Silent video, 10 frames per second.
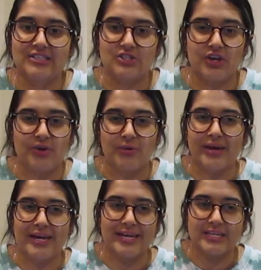so
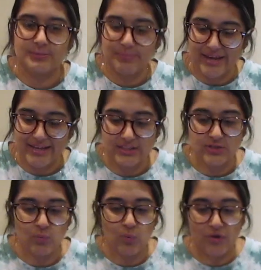it explains
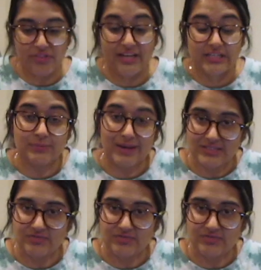what they expect